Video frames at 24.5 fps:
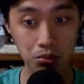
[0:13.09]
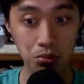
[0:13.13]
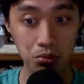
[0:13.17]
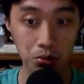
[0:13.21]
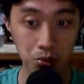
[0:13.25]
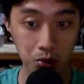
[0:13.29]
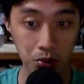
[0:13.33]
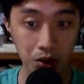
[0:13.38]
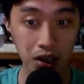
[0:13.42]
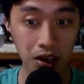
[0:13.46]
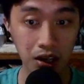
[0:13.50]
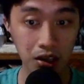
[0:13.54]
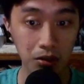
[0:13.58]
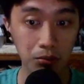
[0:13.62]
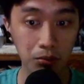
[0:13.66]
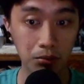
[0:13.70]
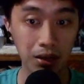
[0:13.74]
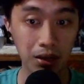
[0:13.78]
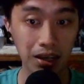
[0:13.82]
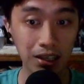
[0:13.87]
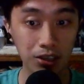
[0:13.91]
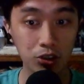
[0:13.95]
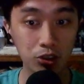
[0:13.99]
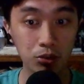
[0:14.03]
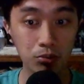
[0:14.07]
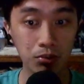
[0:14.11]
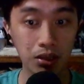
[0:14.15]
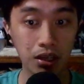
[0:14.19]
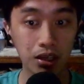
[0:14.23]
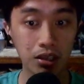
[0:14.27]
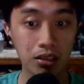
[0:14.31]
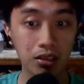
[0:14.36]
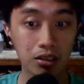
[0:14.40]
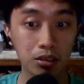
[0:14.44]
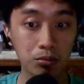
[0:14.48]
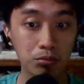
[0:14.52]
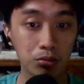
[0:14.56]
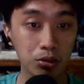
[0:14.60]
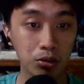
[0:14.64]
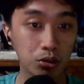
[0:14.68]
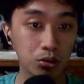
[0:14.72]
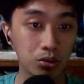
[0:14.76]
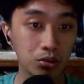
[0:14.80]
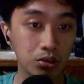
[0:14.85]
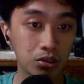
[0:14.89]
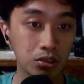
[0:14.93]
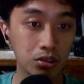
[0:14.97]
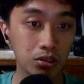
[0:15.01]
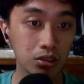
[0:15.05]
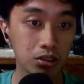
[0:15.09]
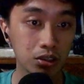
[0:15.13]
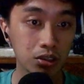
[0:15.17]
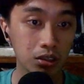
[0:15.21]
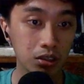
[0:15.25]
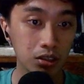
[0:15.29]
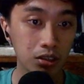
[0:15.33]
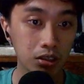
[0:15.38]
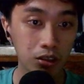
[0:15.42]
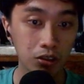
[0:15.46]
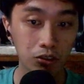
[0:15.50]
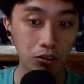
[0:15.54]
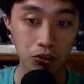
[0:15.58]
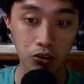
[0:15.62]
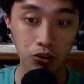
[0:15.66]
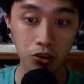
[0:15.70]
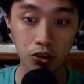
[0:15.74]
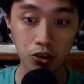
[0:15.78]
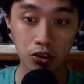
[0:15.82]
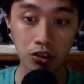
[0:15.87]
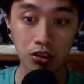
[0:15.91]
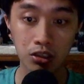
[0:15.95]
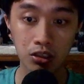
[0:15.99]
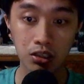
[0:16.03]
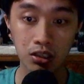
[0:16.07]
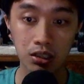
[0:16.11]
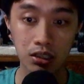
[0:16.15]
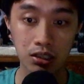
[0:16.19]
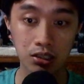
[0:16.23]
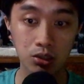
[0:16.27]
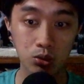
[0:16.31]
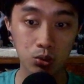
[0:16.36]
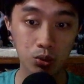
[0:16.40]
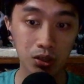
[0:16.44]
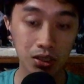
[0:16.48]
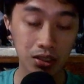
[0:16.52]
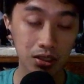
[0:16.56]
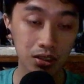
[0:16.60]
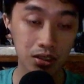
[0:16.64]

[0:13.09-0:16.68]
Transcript: We got a back-to-back upload for this week.